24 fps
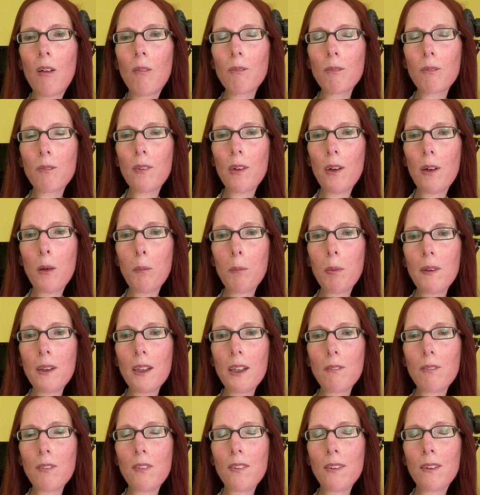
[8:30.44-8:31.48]
her
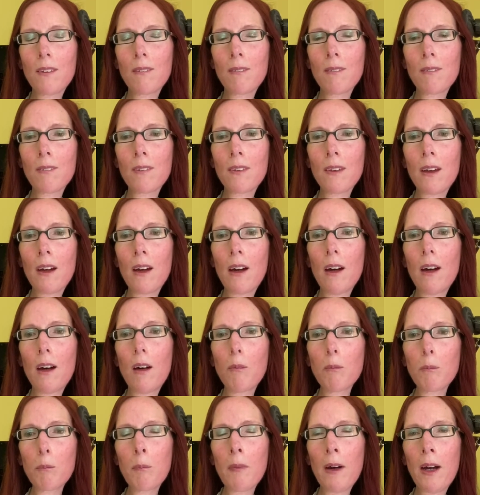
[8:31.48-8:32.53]
beliefs and
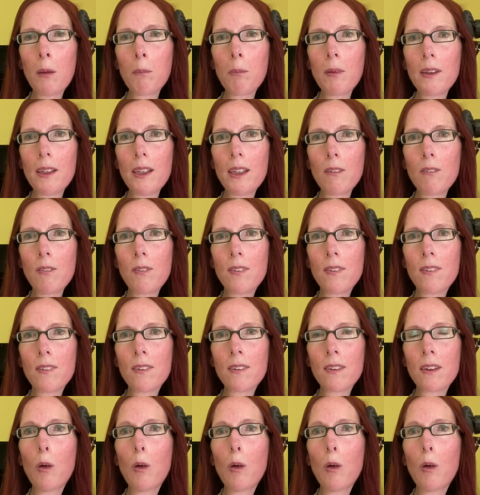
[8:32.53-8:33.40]
my beliefs,